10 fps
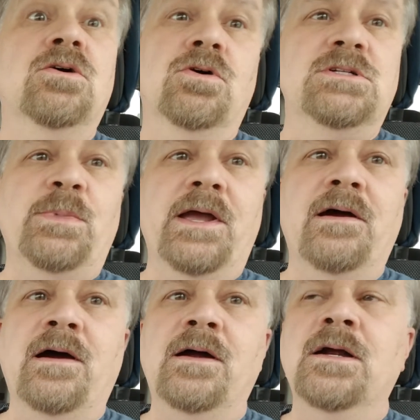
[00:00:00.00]
or to my
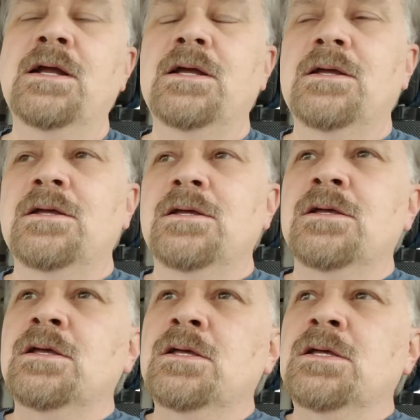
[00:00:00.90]
car.
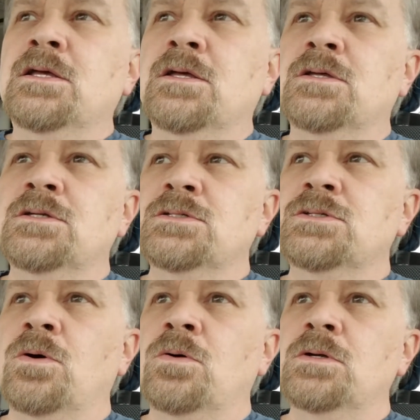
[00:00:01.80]

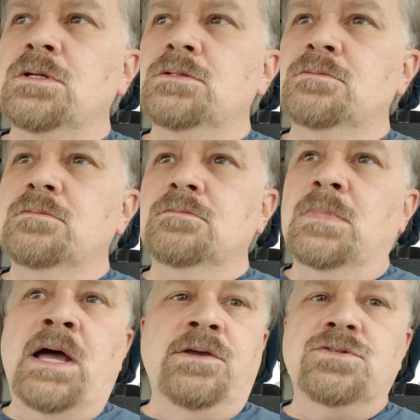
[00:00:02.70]
So
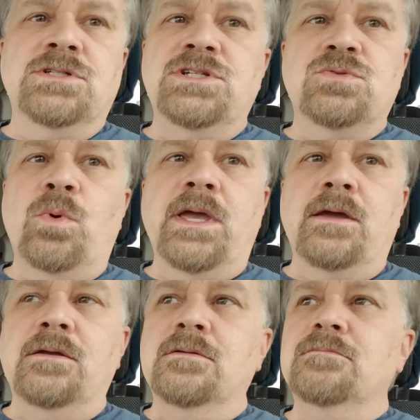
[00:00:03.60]
I usually just wing
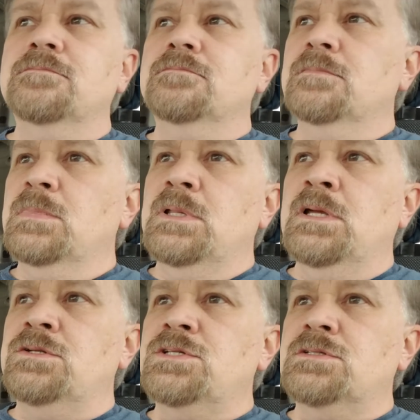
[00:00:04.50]
it
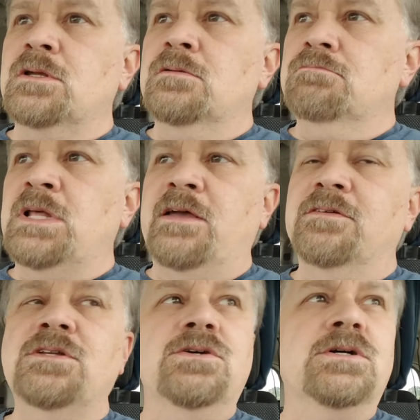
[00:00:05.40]
and just dive
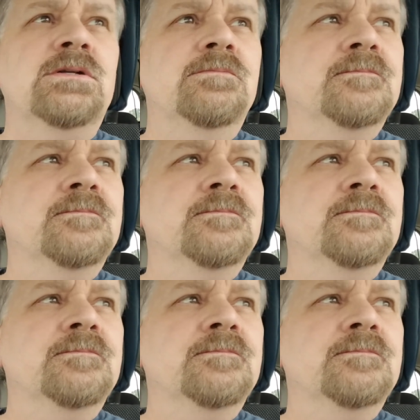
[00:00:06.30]
into it.